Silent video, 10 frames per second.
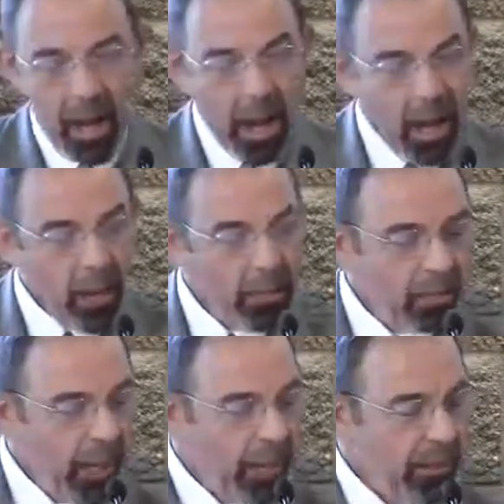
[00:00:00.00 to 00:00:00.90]
I would
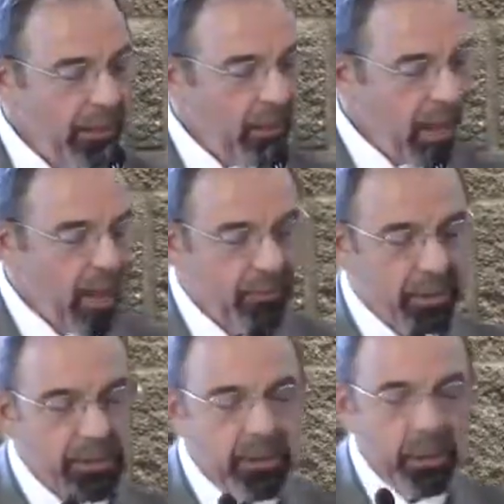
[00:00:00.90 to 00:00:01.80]
like to have
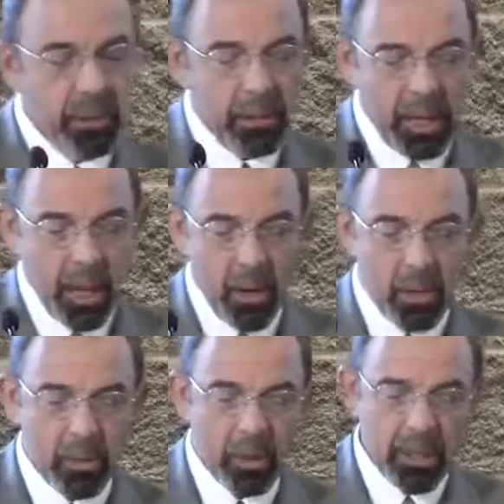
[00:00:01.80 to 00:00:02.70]
us turn
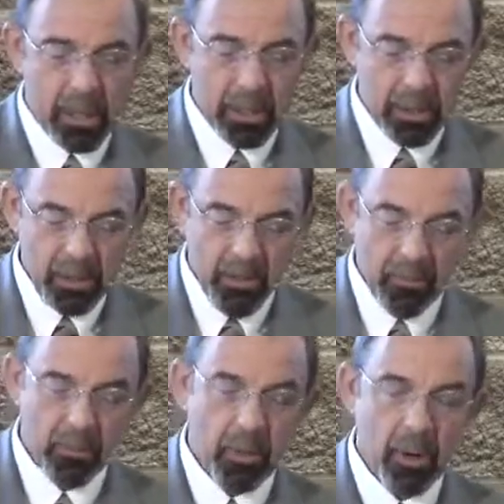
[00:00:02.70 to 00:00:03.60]
now
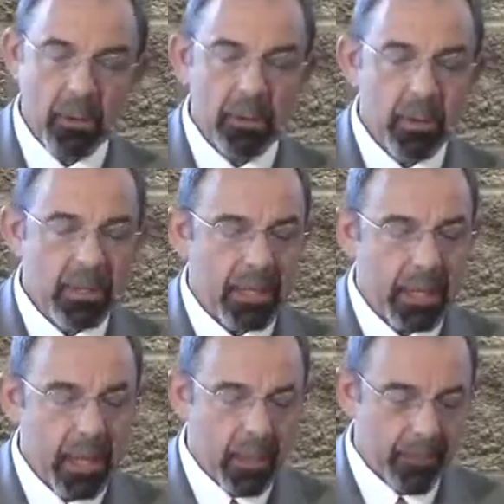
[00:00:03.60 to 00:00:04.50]
for our closing
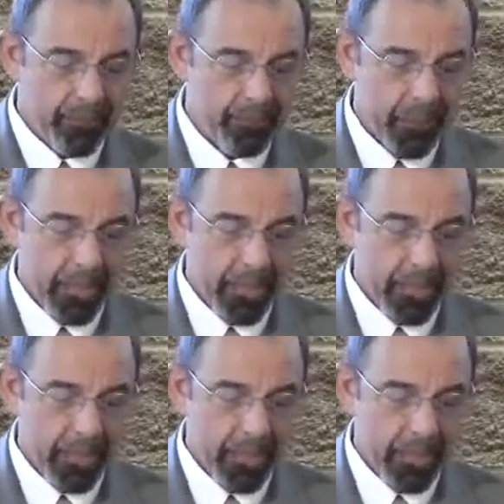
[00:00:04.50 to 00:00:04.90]
hymn,